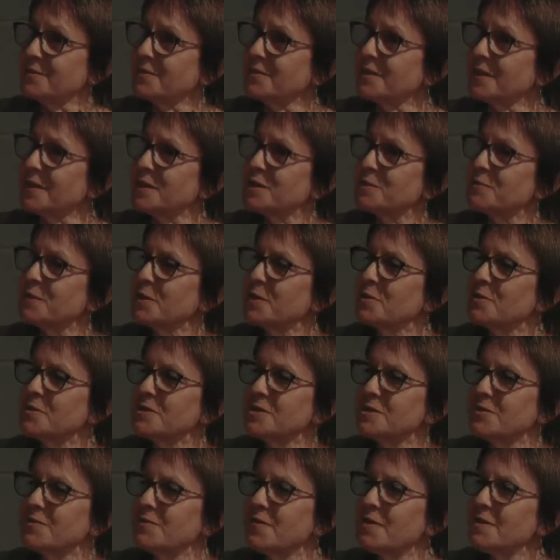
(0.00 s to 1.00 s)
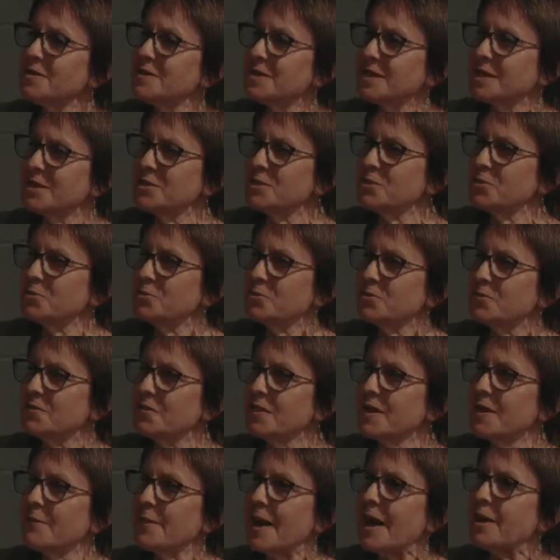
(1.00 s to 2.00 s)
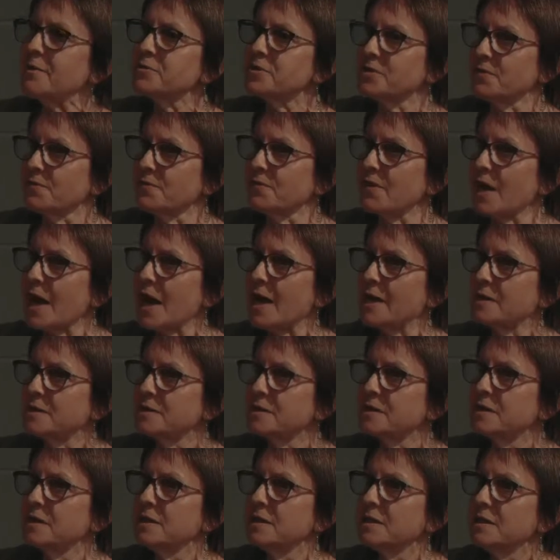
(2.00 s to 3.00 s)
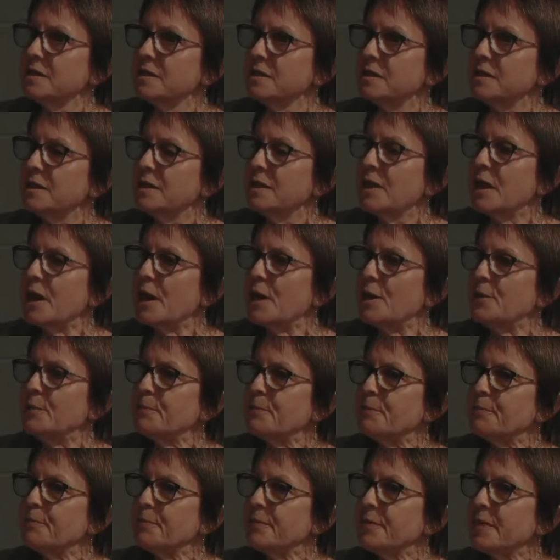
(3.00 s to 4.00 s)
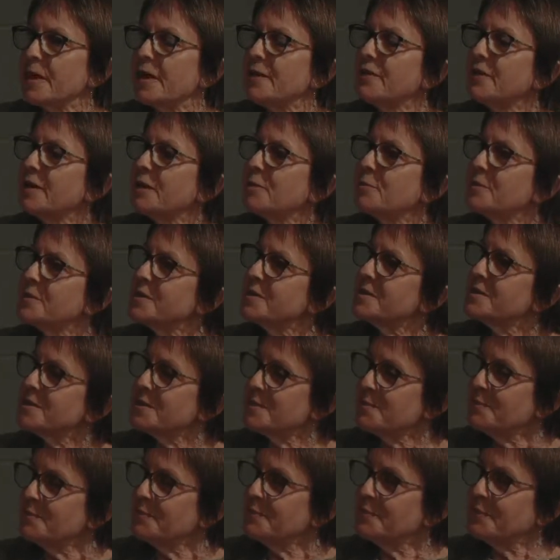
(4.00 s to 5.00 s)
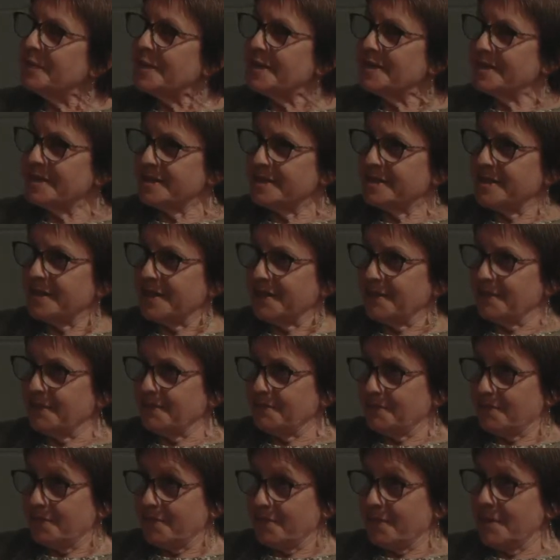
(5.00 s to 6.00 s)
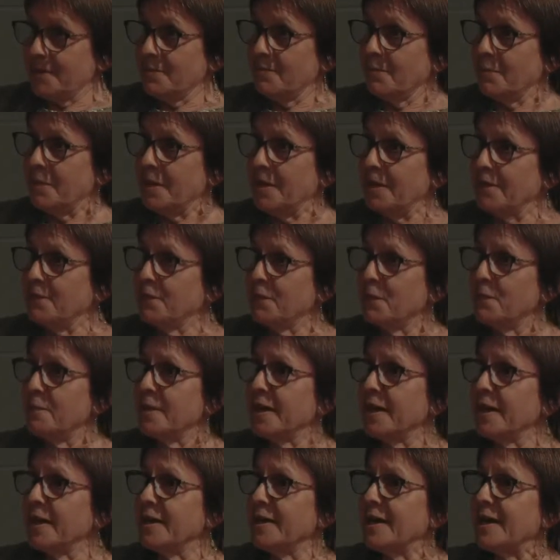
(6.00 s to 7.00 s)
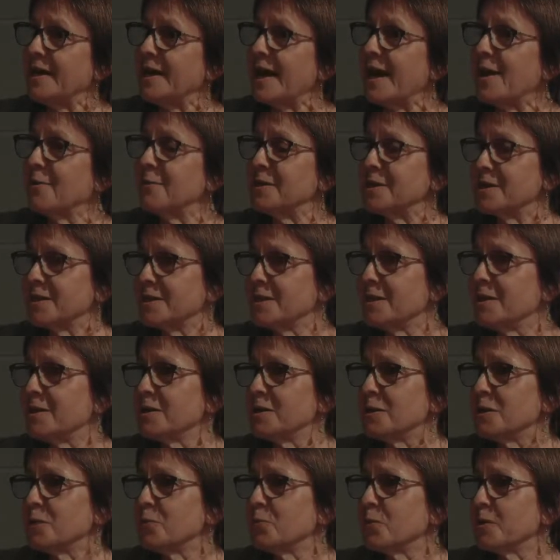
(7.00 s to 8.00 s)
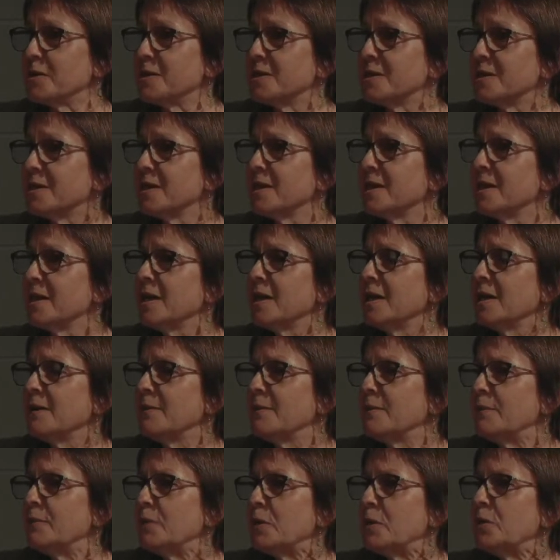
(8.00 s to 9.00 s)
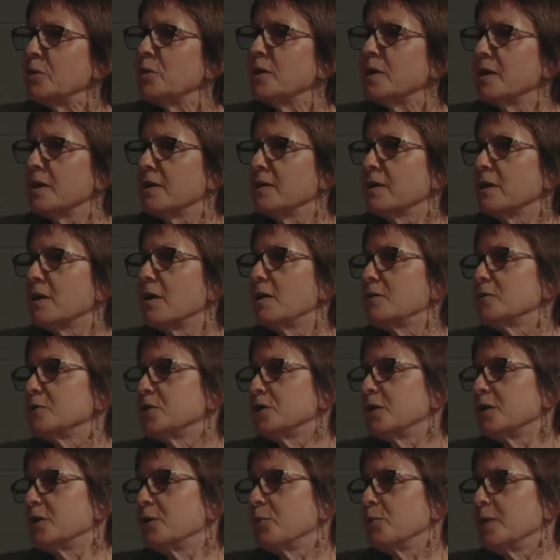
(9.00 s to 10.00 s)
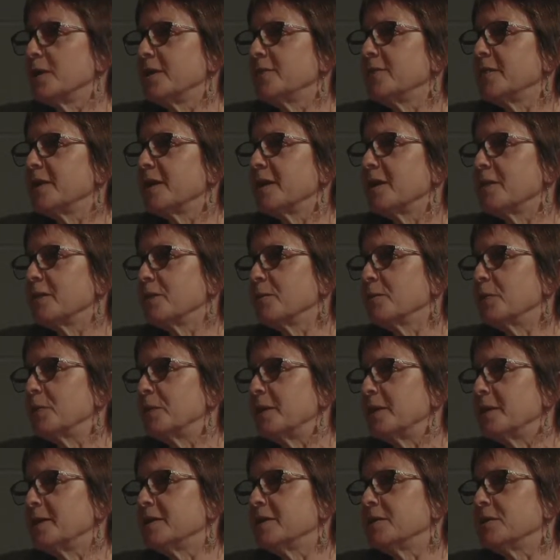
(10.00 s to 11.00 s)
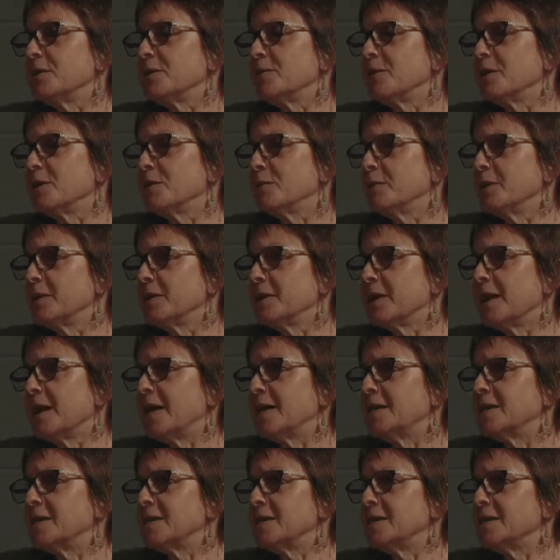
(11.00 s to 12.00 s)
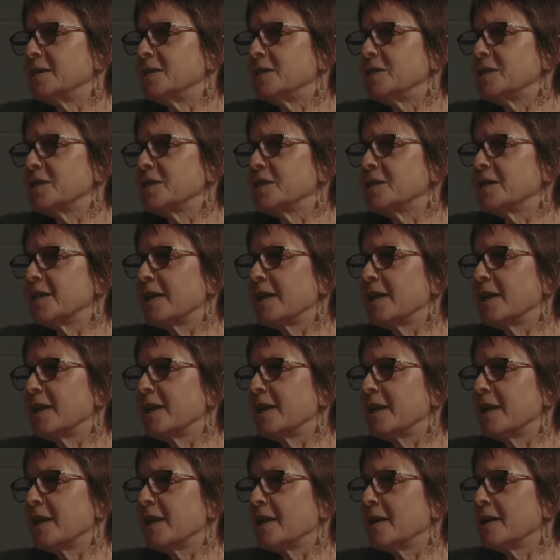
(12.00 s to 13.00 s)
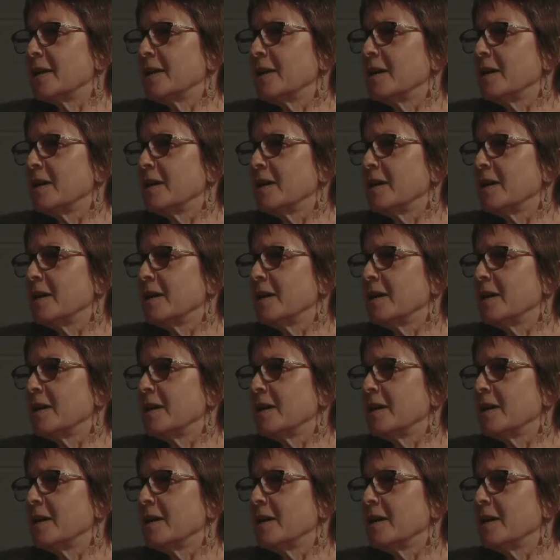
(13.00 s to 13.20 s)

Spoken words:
of things, because the fasting sort of come out of that. I think with the simplicity, really for me, how it started was looking at the culture that we're living in at the moment and just thinking,